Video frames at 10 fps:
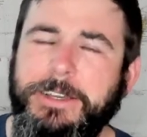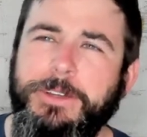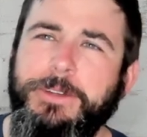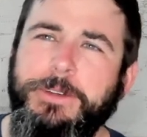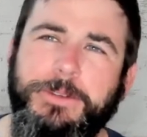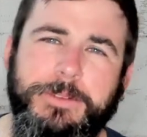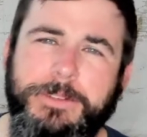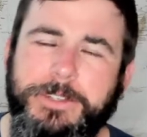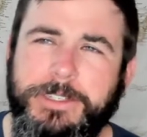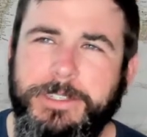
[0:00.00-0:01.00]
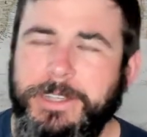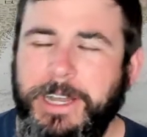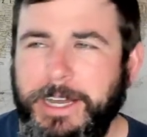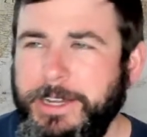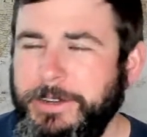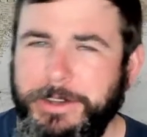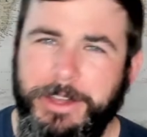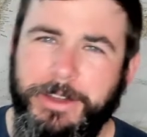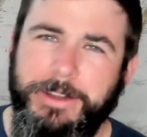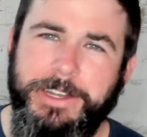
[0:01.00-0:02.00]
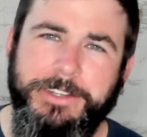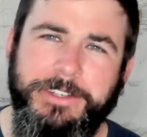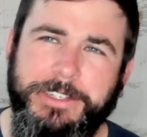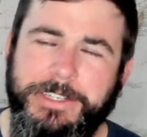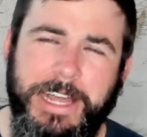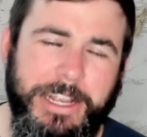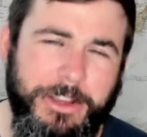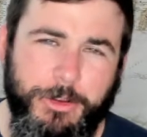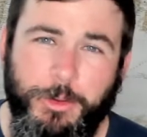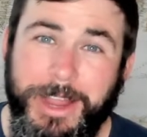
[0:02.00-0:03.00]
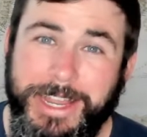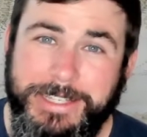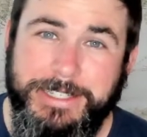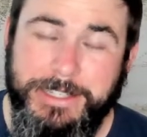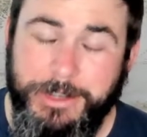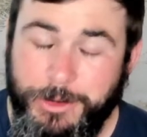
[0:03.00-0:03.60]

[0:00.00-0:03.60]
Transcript: who's just I don't know, and it's just that grates